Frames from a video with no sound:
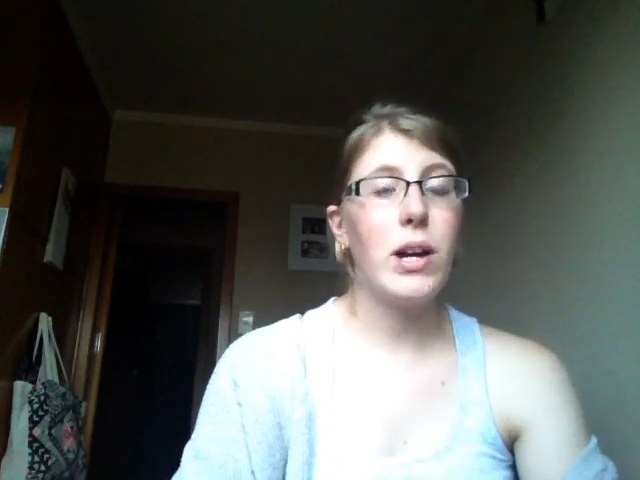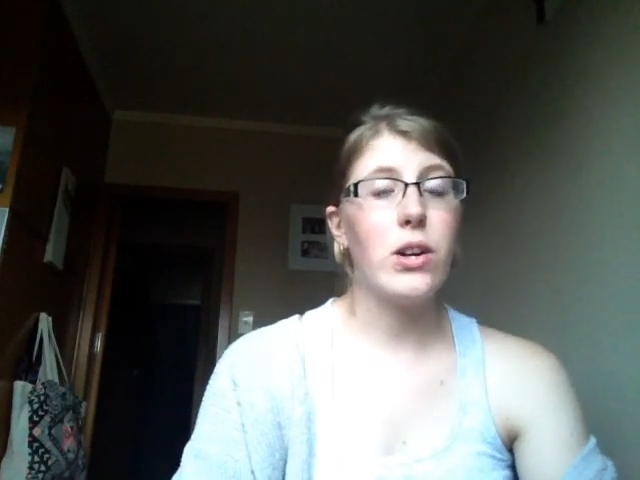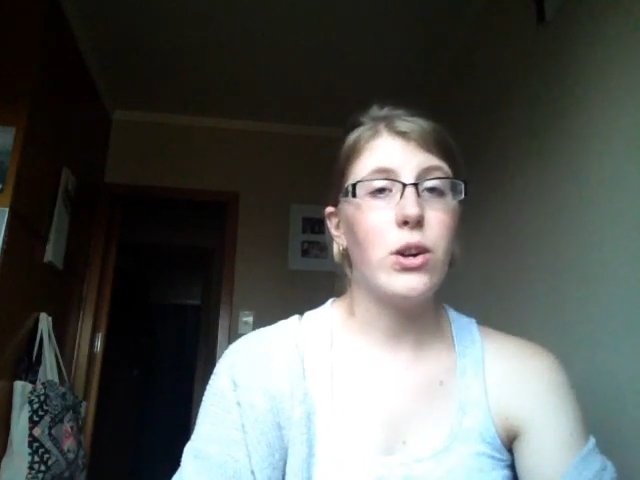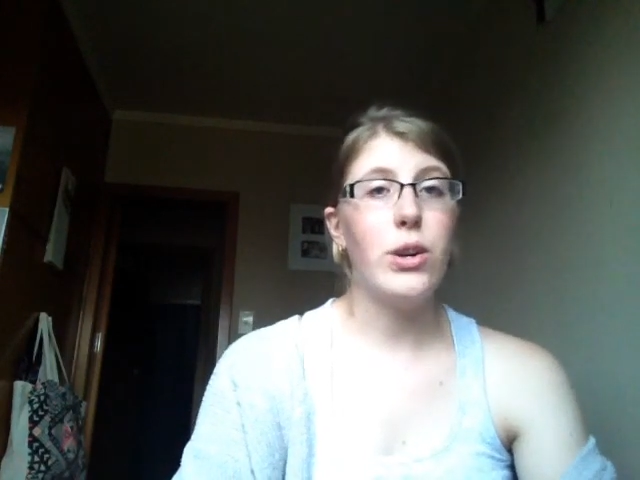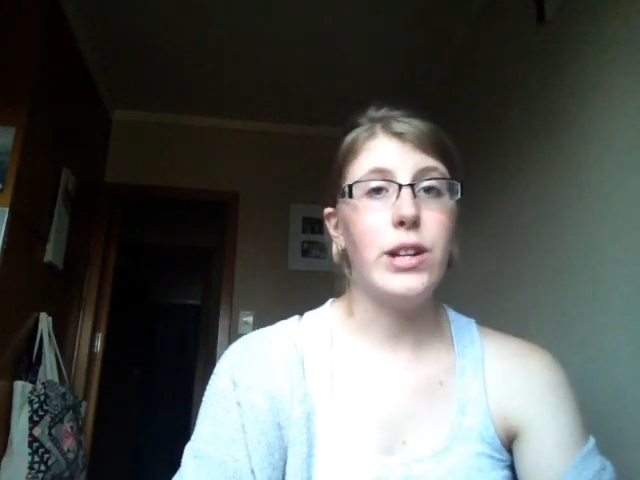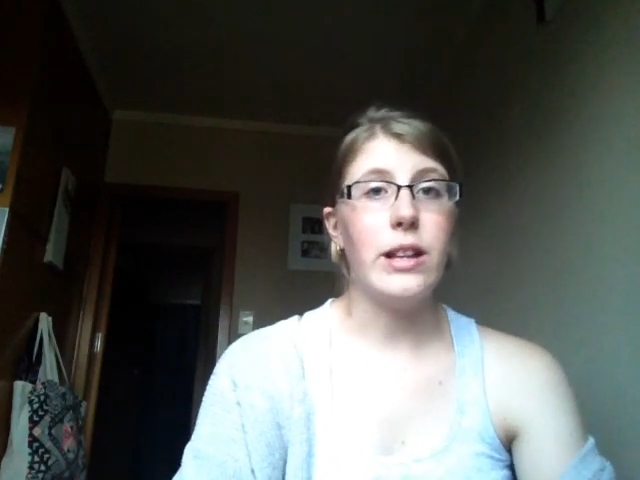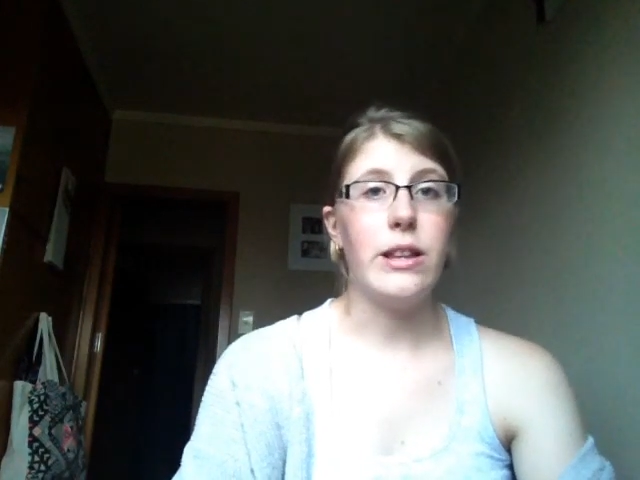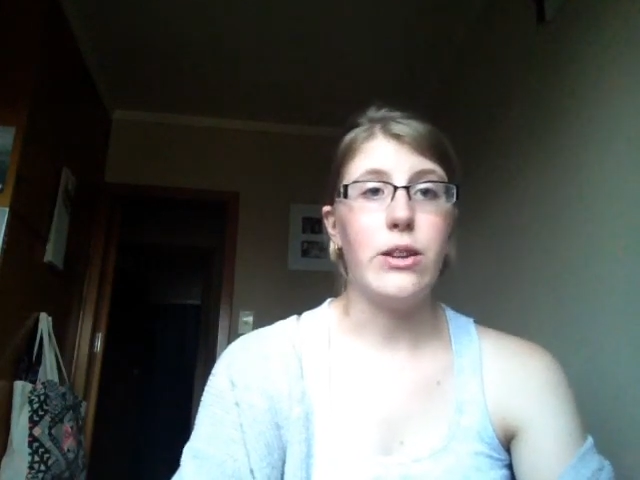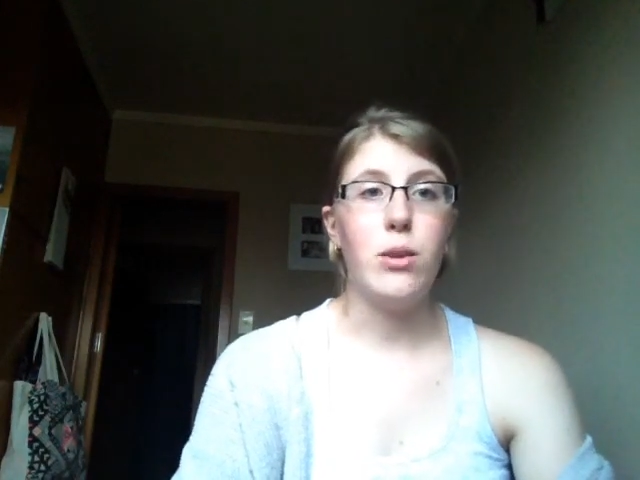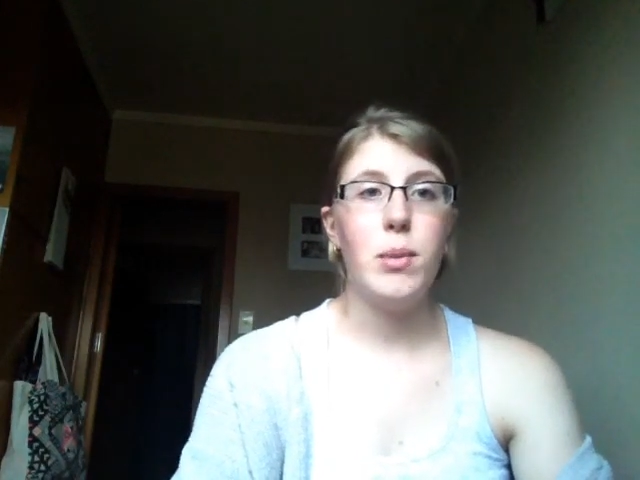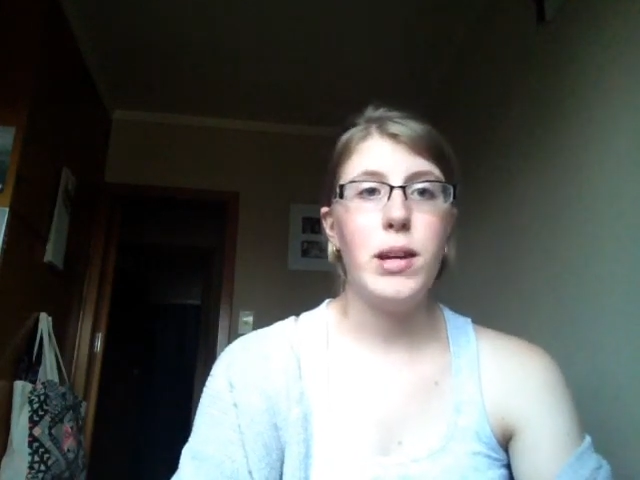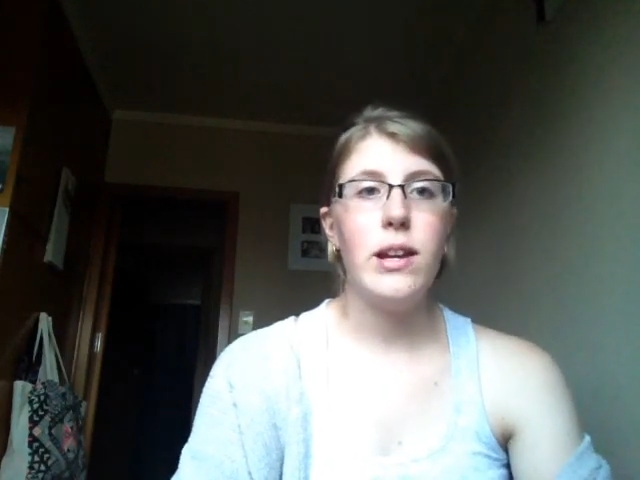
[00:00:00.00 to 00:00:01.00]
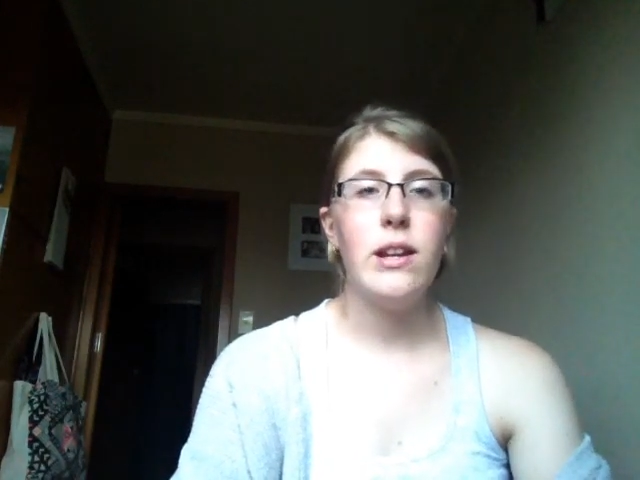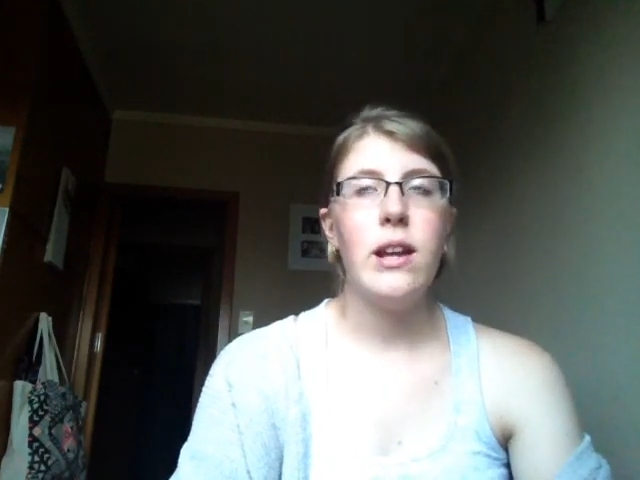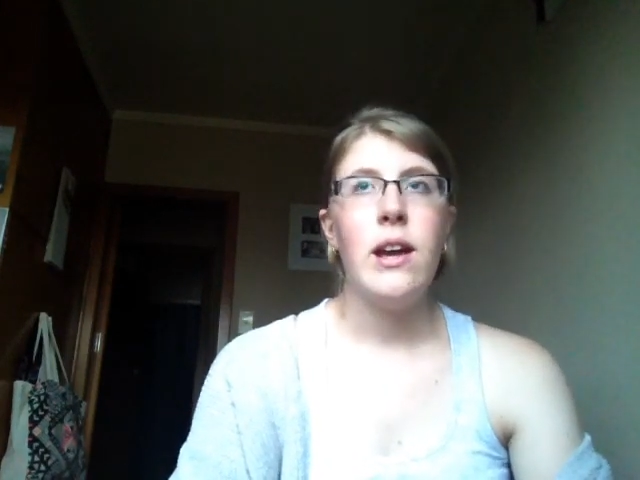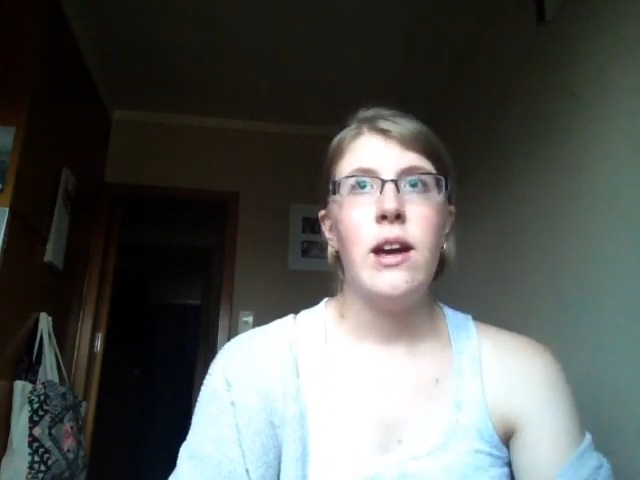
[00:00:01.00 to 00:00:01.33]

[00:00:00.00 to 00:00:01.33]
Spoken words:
God a little bit,